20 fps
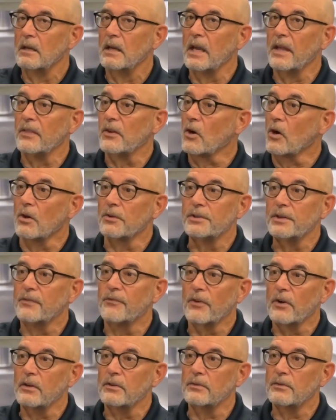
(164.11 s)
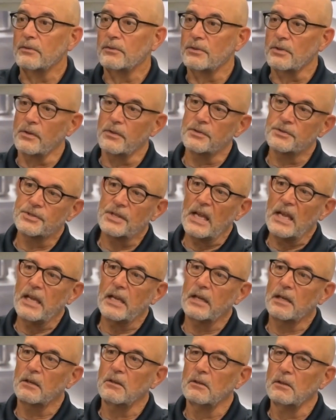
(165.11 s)
And they're all different. So the
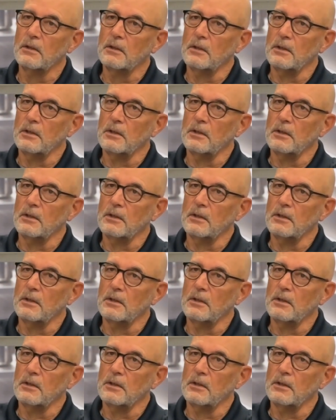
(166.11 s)
saying,